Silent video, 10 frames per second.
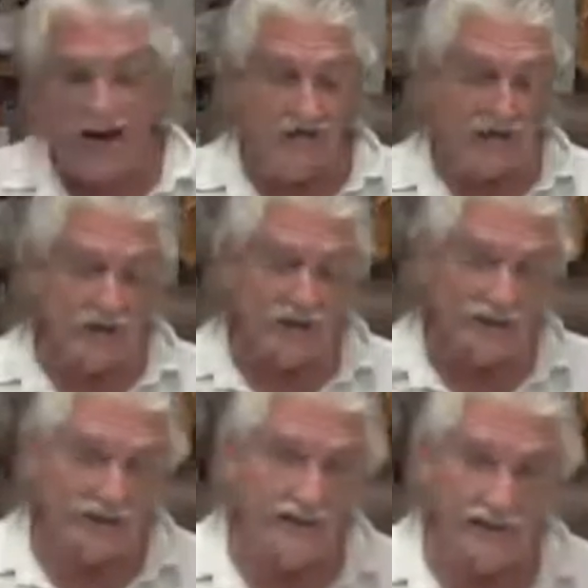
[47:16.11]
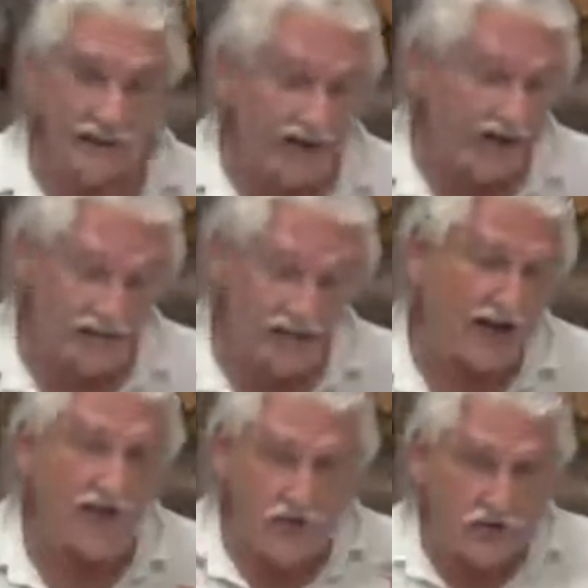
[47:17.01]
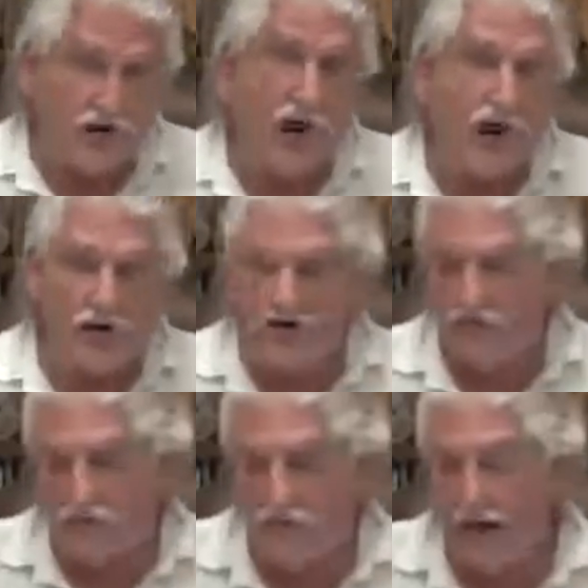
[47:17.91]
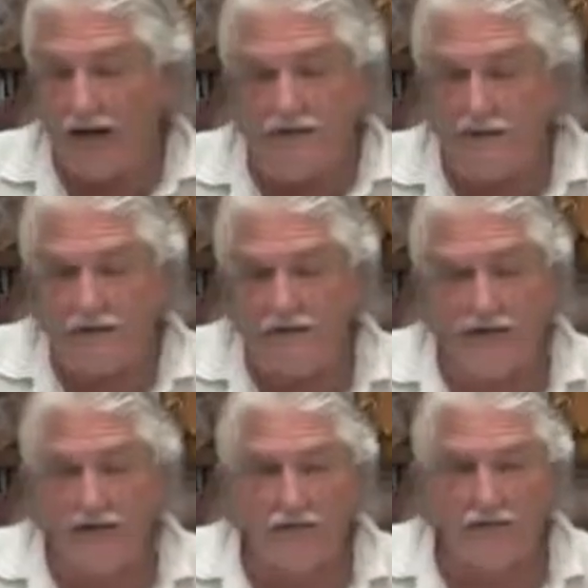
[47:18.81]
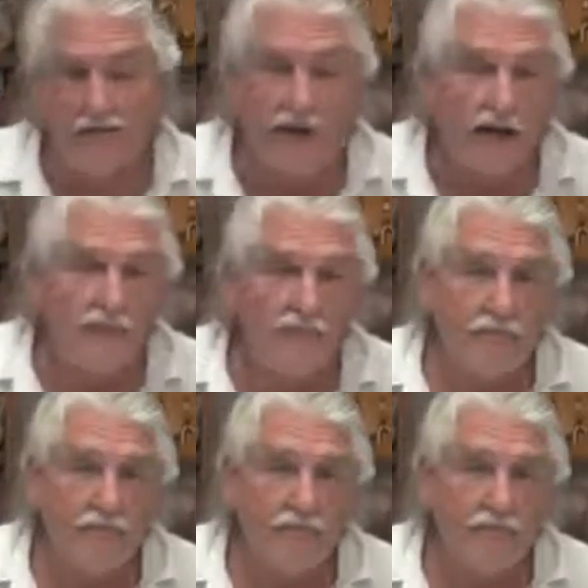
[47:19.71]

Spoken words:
and the genetics, as you know, are so bad that's not even funny.